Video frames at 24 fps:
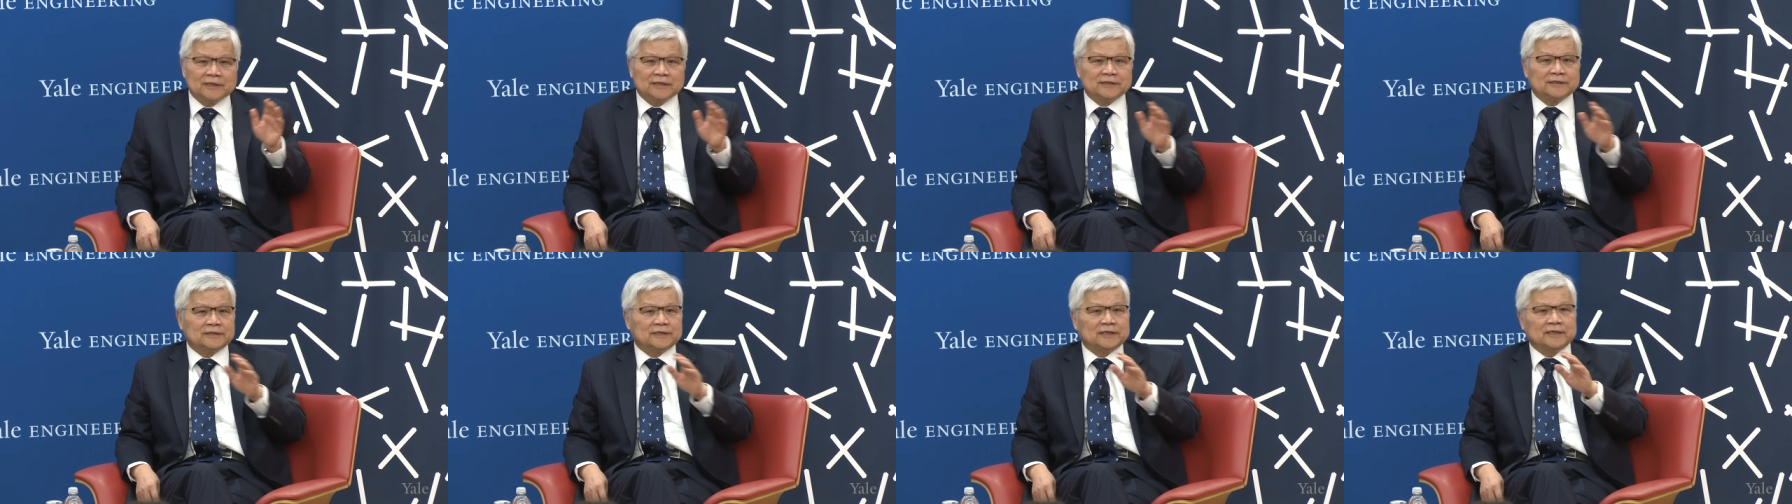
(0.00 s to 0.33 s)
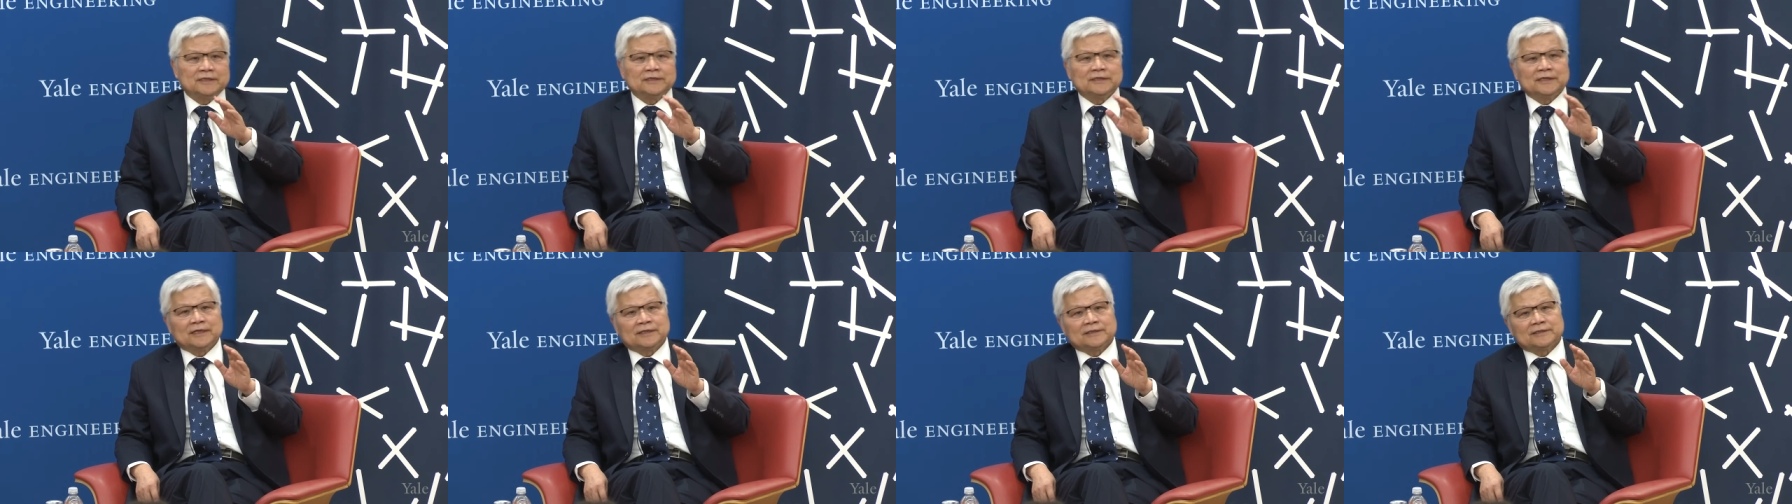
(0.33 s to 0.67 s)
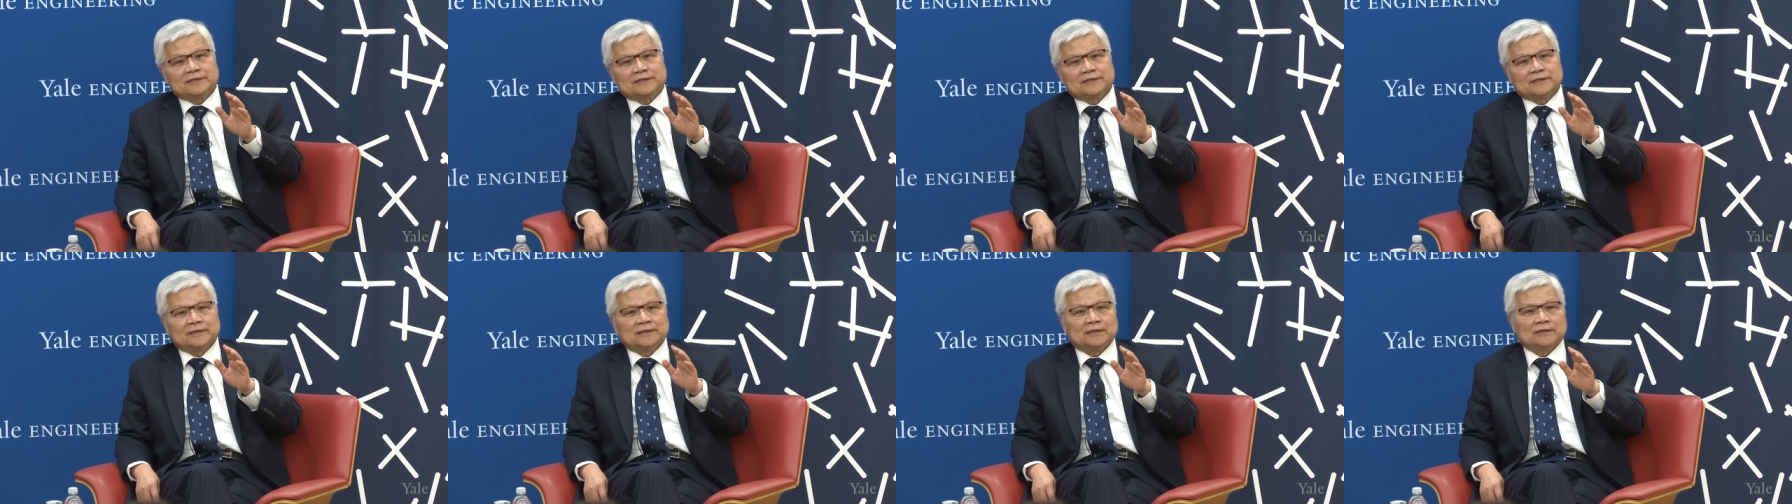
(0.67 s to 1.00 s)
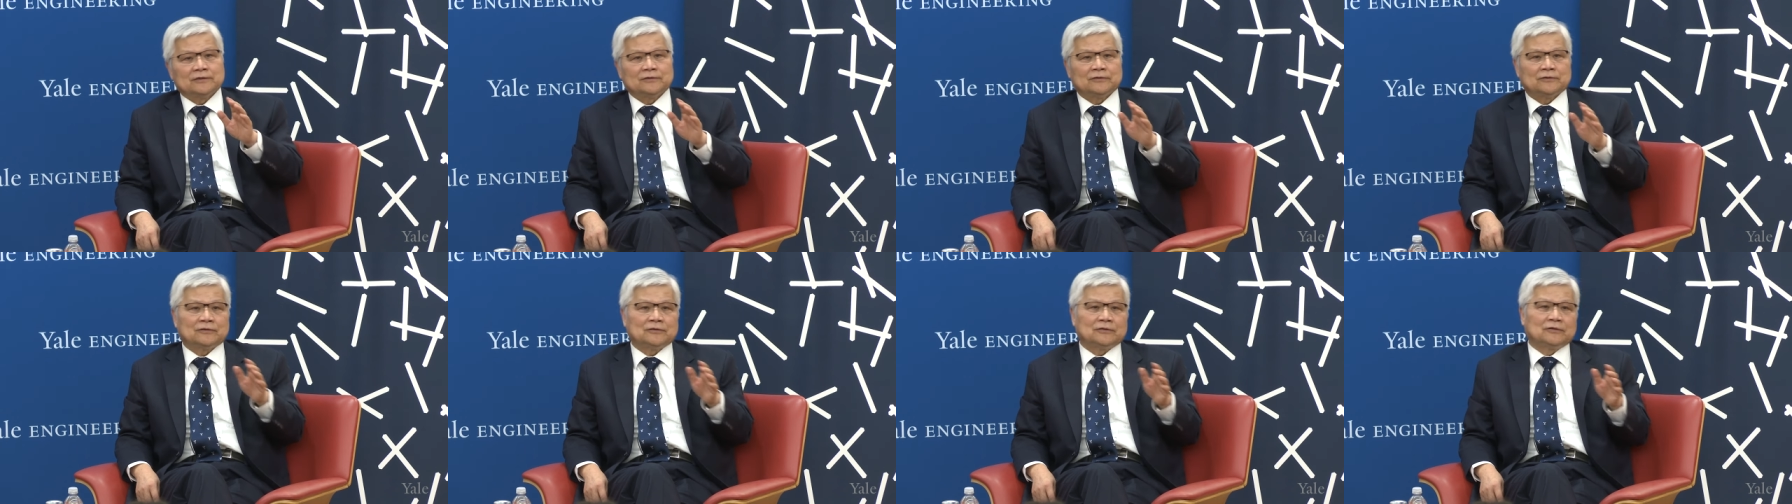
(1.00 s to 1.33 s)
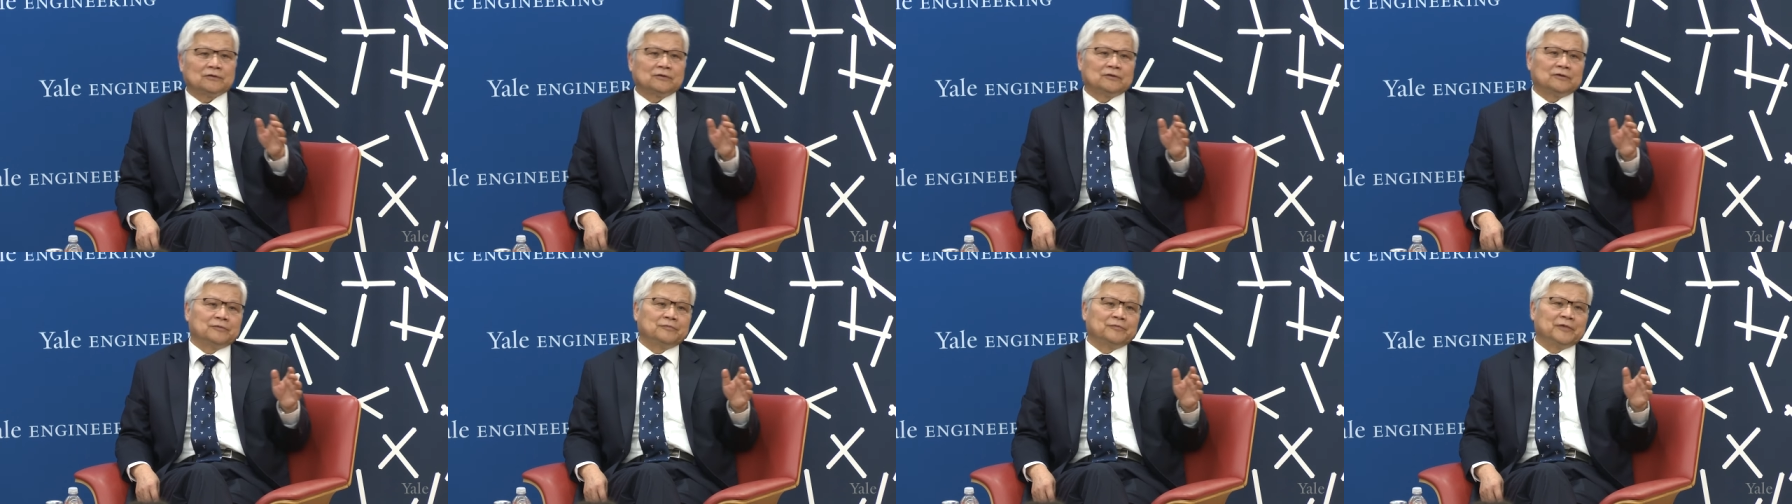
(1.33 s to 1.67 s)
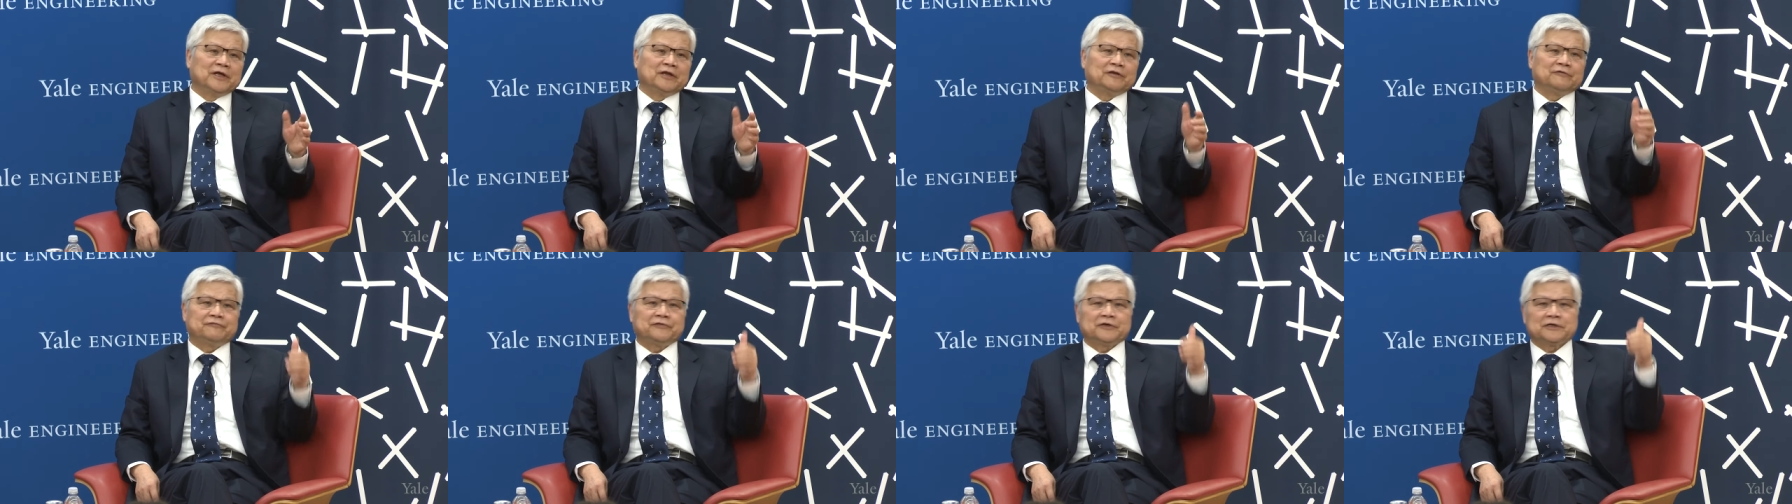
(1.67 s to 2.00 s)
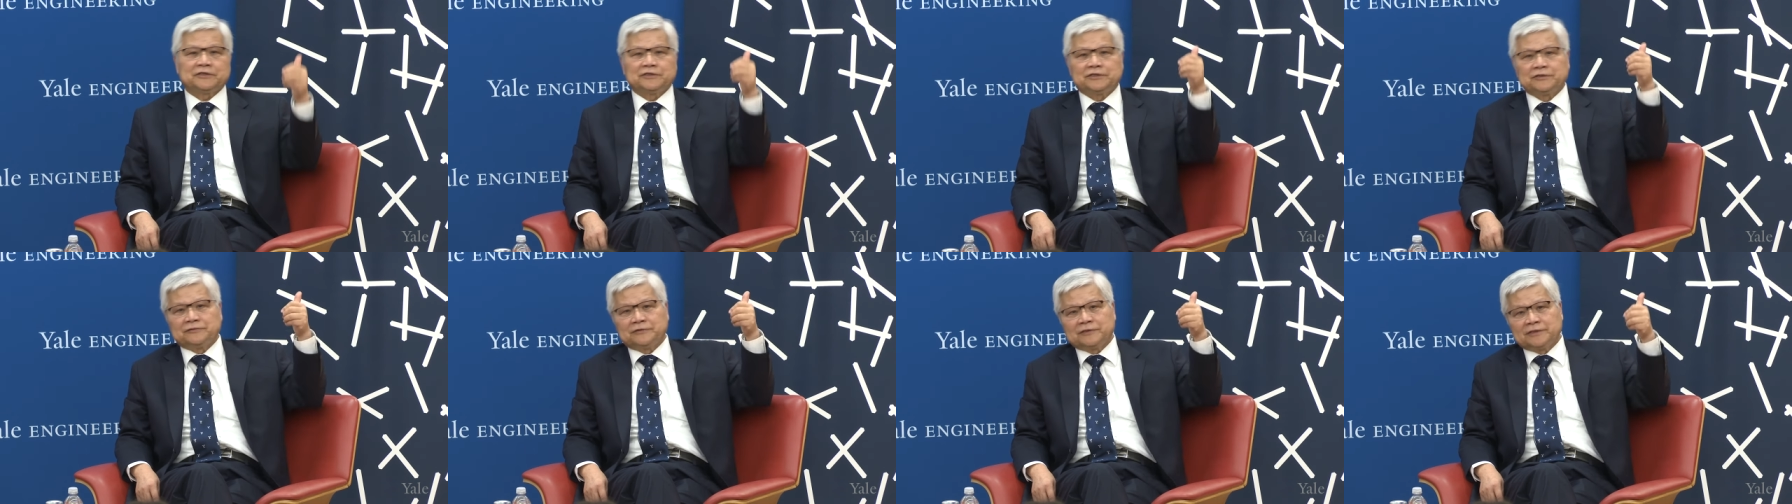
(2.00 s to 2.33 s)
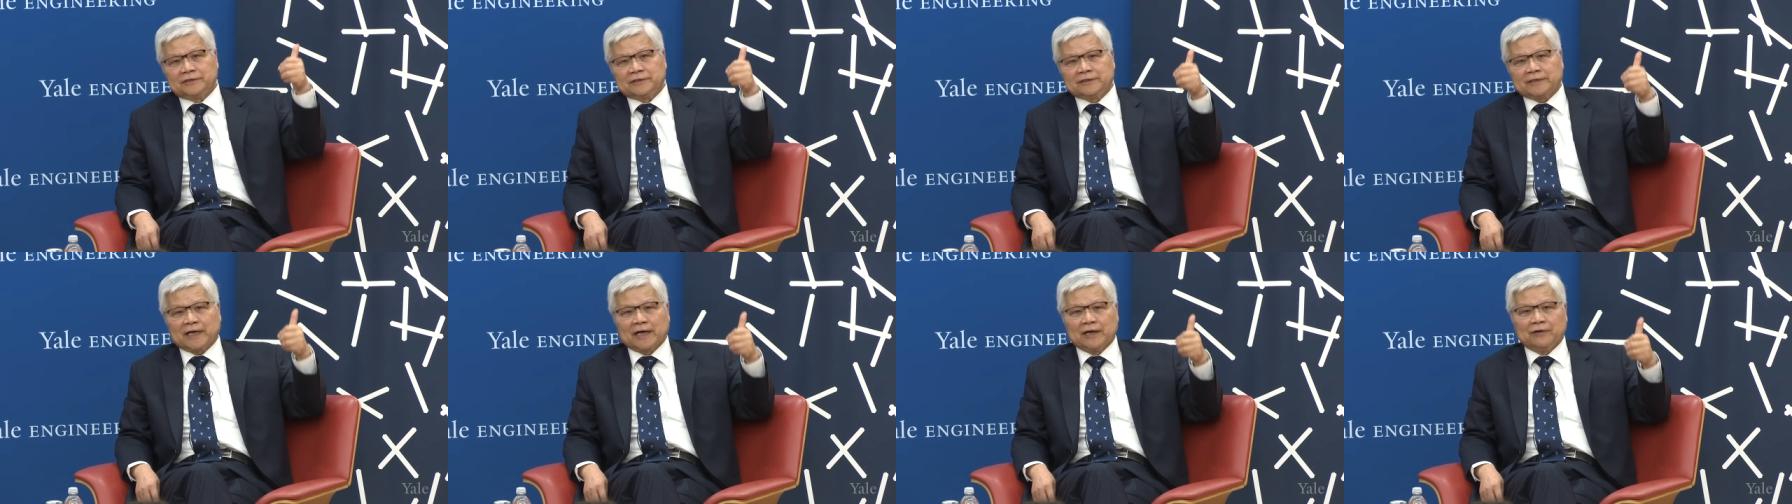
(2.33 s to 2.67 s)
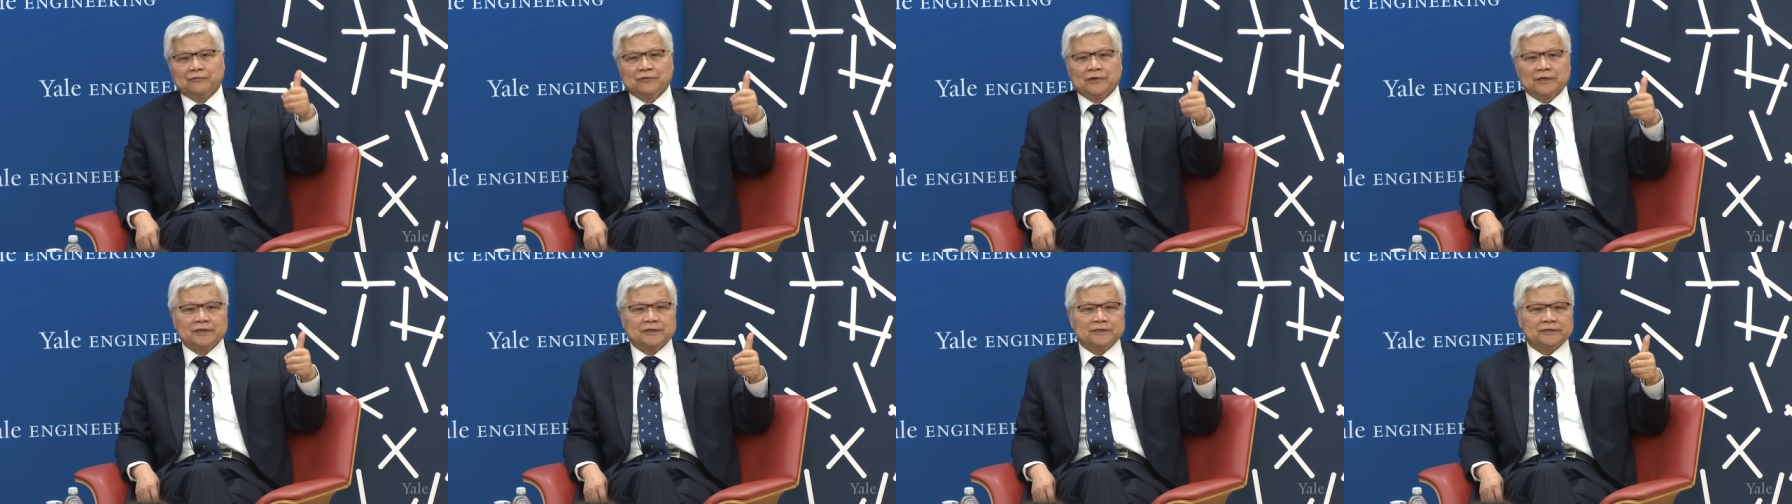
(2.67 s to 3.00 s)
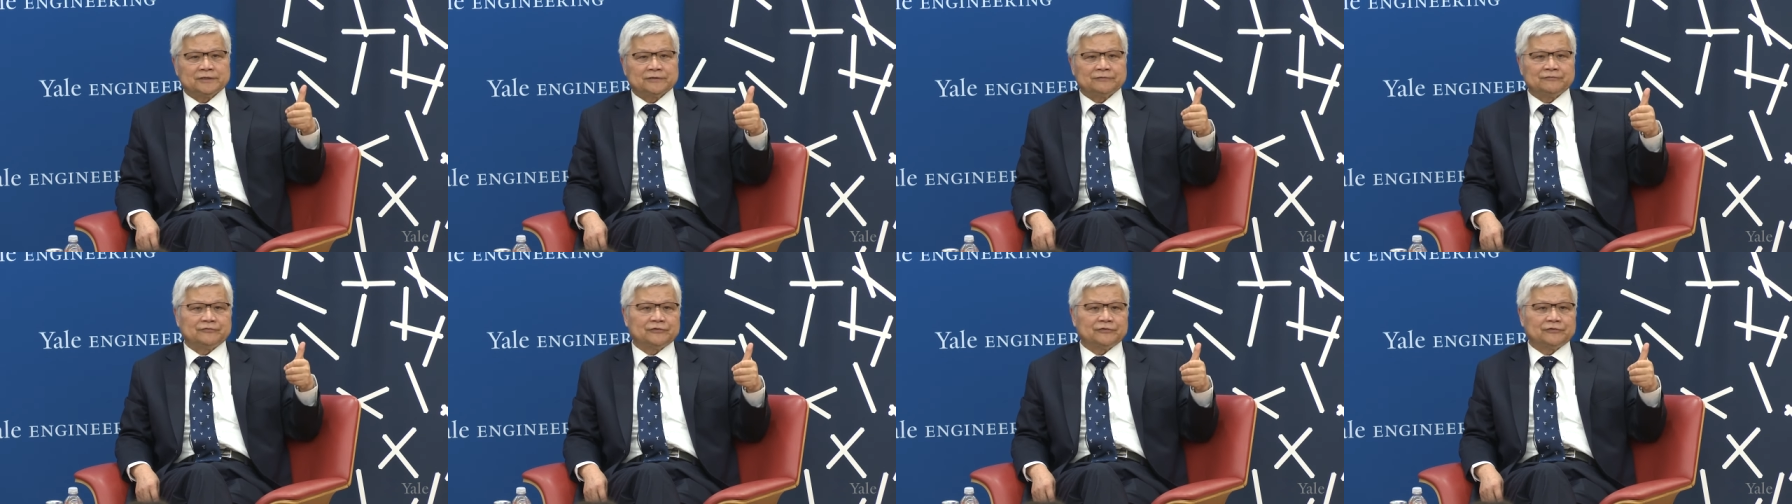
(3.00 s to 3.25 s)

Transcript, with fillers: say that uh, all oh, manufacturing Taiwan is uh,